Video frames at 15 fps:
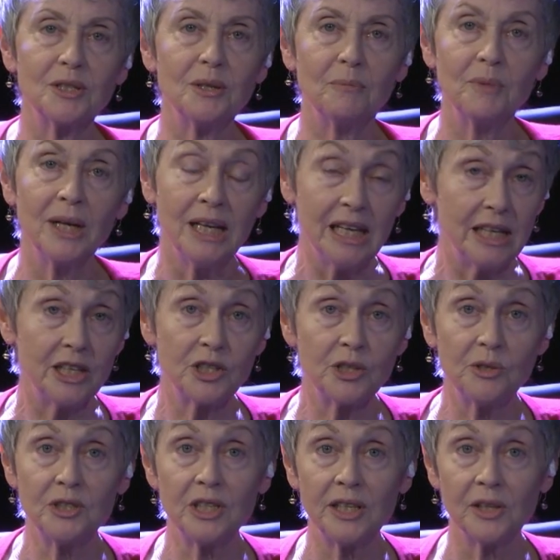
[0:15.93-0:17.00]
some
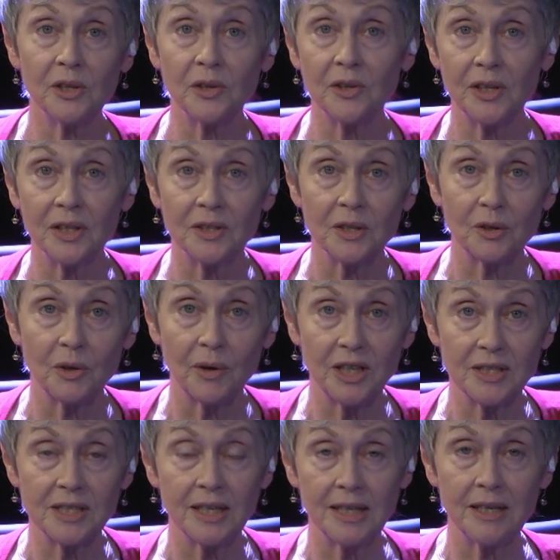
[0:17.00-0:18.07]
issues here in the
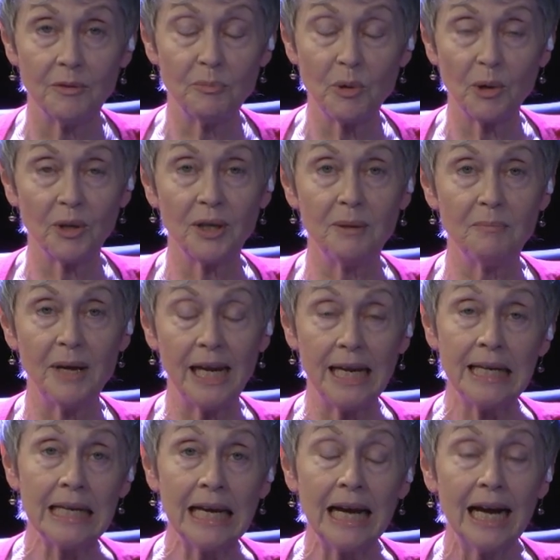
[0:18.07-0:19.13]
great city of Portland,
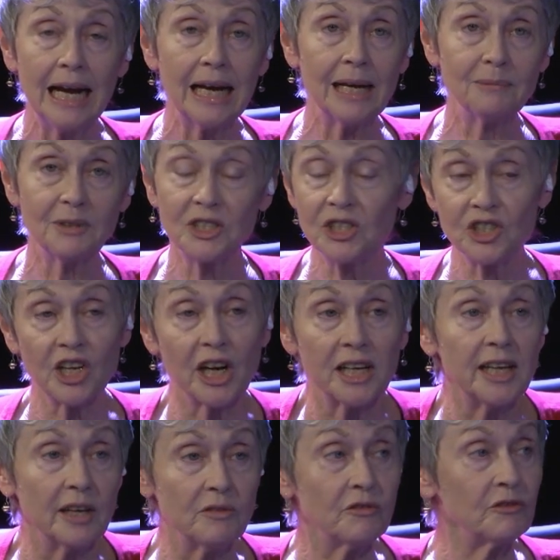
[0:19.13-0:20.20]
Maine. Let's check
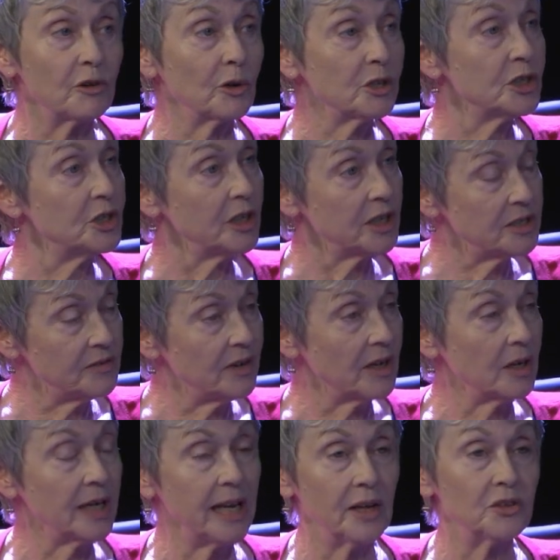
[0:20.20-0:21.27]
in first. You guys have had
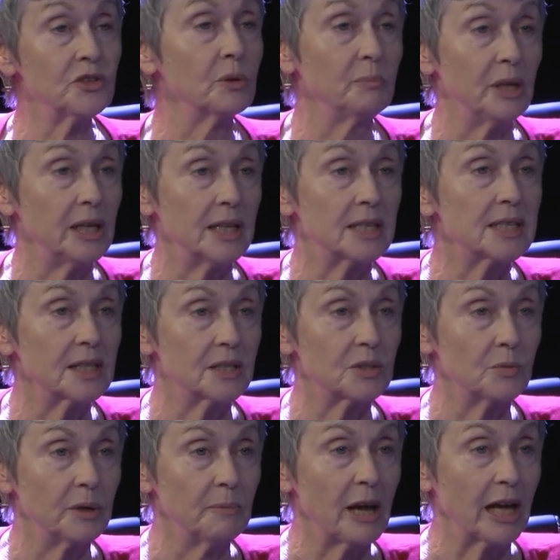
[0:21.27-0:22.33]
a council meeting since
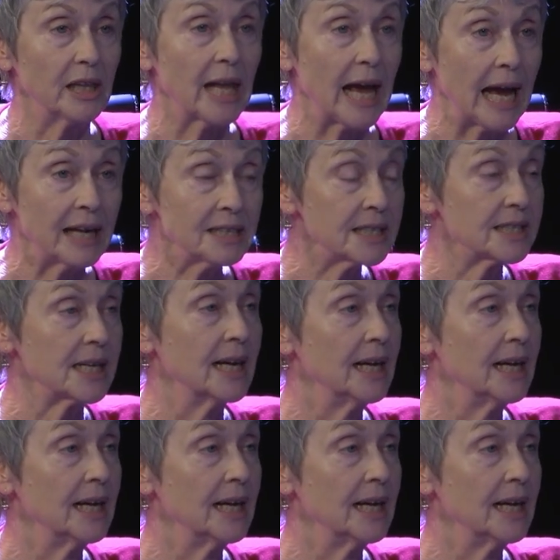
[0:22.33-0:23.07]
we met last.